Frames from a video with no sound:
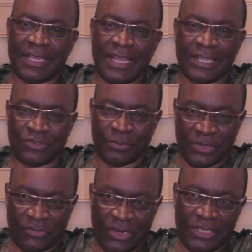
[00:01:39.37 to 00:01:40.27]
I like to be
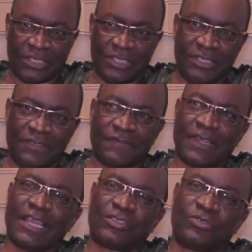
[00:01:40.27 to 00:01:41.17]
creative,
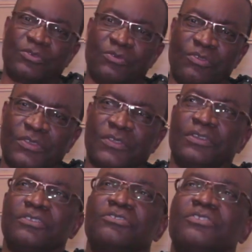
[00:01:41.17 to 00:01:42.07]
I like to do
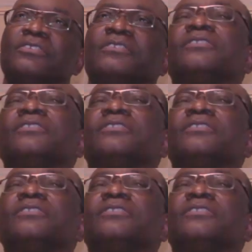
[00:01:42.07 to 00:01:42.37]
research.